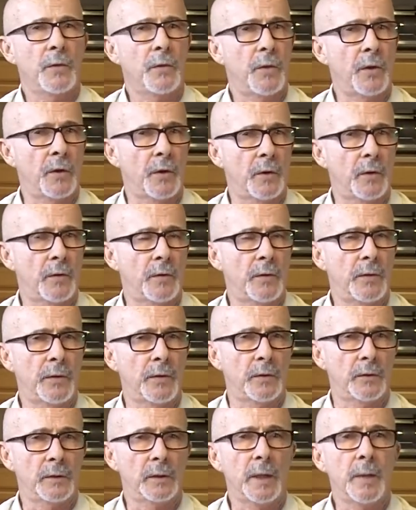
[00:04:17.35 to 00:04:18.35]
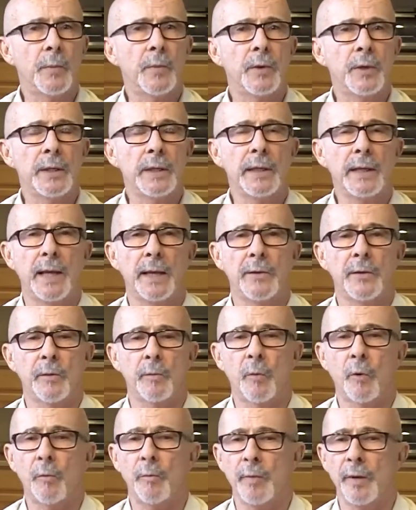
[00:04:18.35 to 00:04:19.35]
their liberty, and
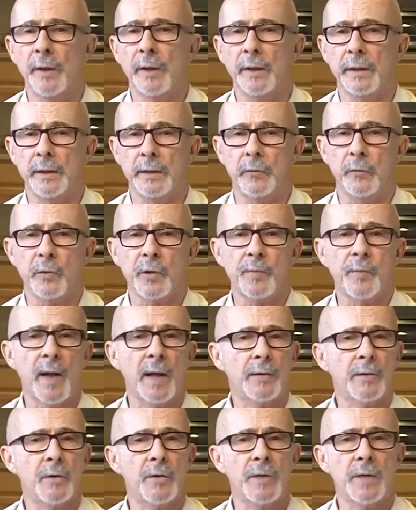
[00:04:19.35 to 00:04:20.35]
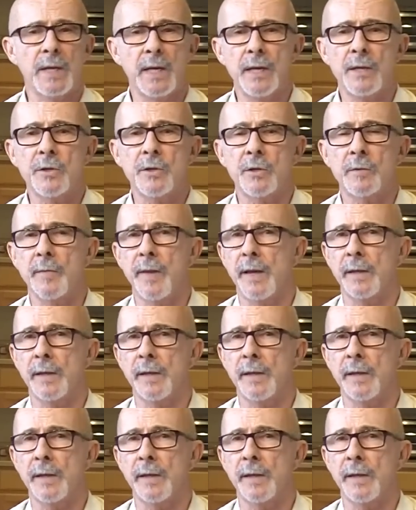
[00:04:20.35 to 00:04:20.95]
their mobility. Respect their needs to